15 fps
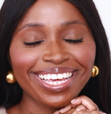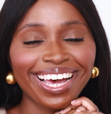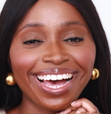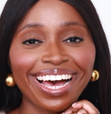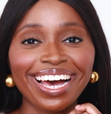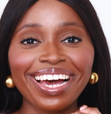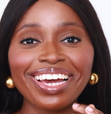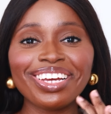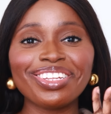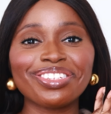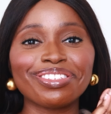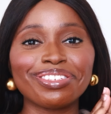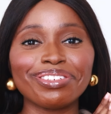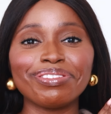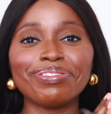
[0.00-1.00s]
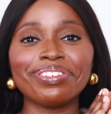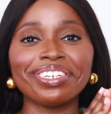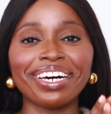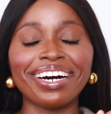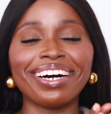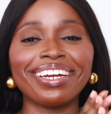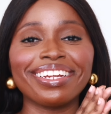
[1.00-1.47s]
I do
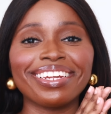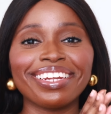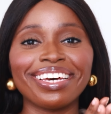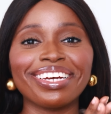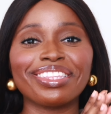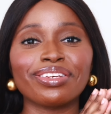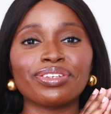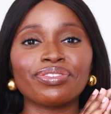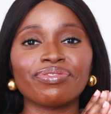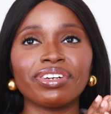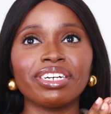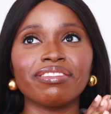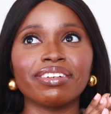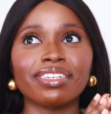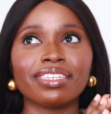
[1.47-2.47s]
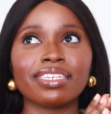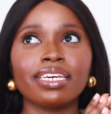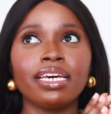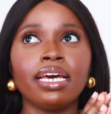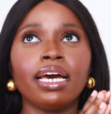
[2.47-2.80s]
not like this fragrance.